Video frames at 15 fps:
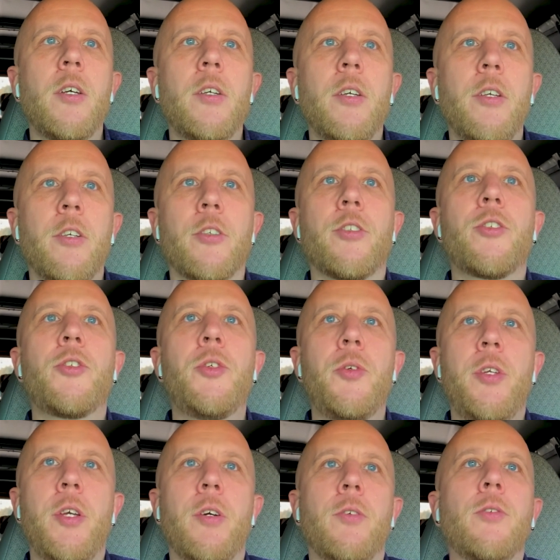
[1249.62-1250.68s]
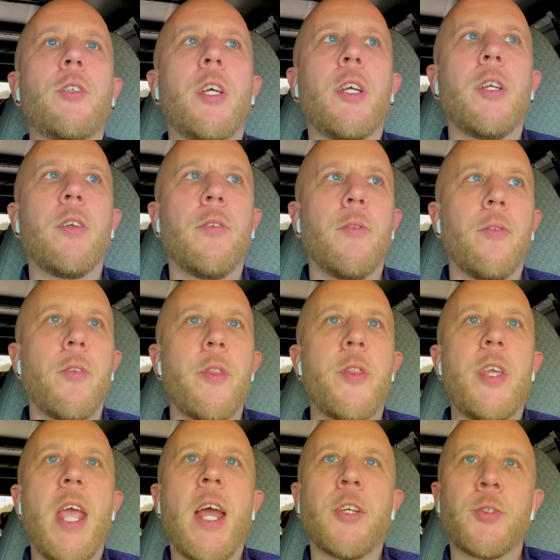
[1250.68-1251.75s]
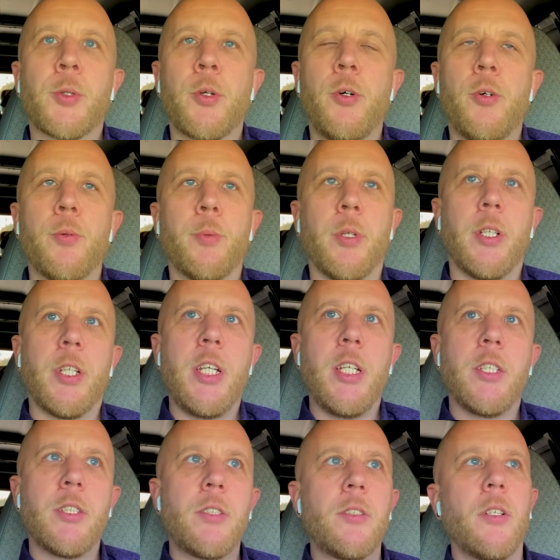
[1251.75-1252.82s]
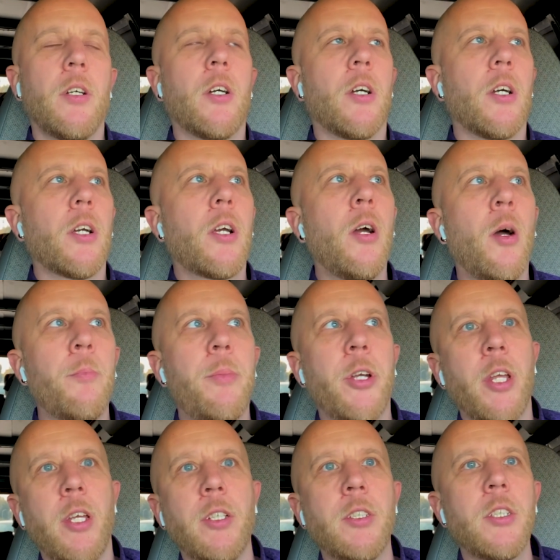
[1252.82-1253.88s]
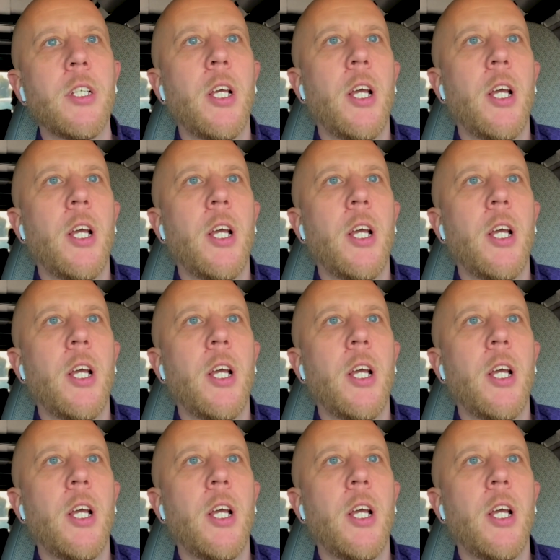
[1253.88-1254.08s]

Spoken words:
your studios and theatrical release companies.